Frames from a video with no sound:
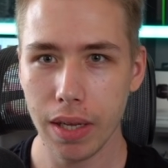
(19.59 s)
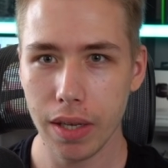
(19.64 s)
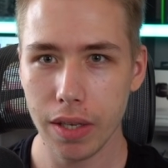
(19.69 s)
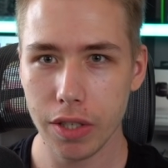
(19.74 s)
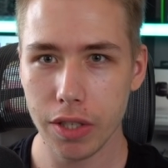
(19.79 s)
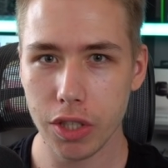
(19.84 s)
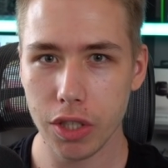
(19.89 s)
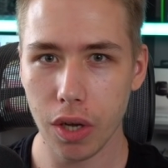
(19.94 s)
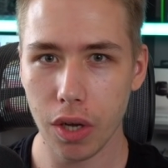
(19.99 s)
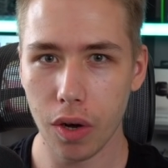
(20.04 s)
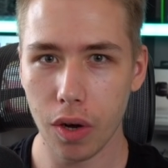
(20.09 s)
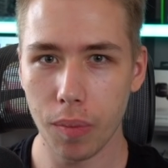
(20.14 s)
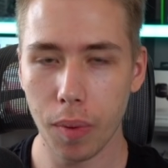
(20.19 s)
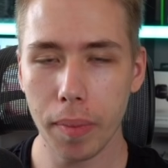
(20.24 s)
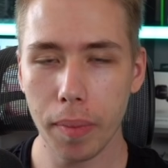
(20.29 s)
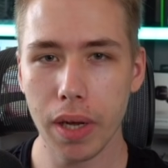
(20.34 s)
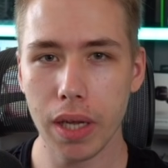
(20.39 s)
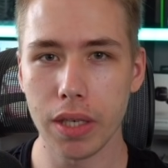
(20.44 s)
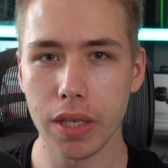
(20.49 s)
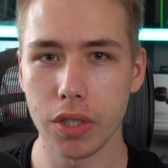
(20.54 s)
So what
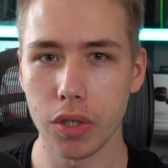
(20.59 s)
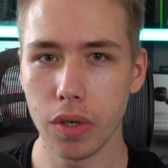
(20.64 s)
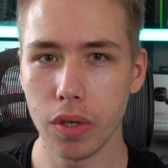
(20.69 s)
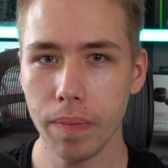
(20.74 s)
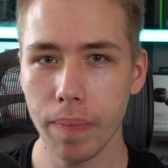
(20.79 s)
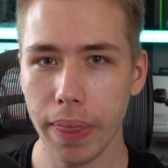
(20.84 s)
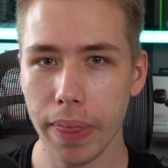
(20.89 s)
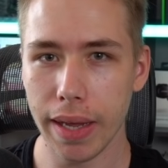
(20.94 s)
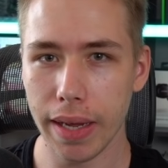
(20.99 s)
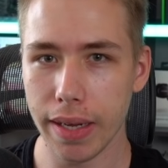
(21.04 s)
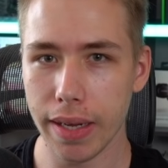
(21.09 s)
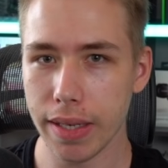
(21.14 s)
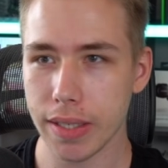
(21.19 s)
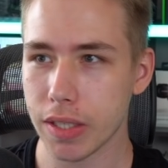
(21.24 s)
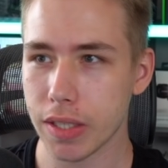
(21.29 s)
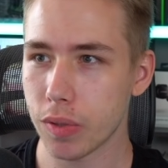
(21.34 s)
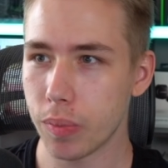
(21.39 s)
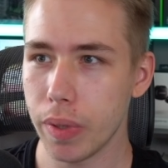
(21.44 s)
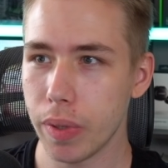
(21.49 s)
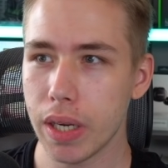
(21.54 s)
we're gonna do
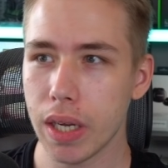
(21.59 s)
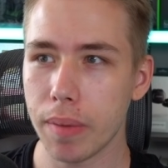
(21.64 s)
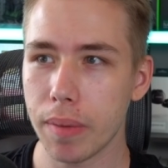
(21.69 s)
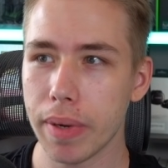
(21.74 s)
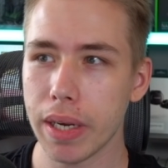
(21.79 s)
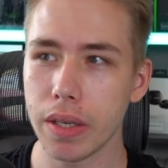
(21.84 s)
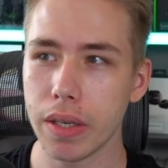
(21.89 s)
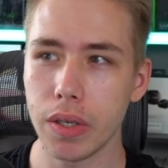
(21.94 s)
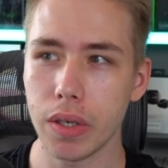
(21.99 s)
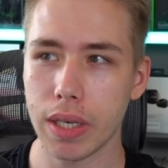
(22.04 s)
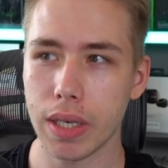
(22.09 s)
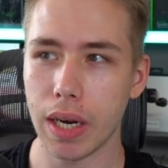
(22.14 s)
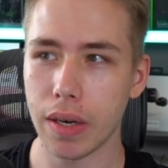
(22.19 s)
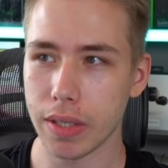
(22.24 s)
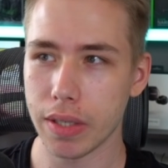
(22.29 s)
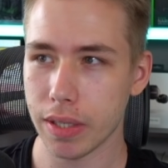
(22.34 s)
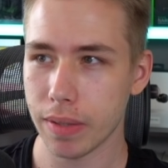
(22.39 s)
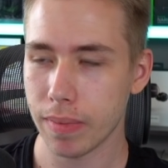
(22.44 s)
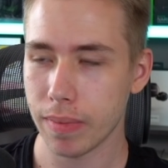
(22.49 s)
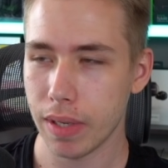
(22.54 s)
is we're gonna make a new
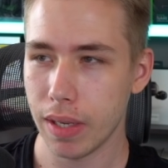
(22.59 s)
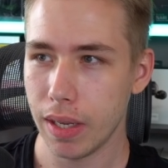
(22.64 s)
account.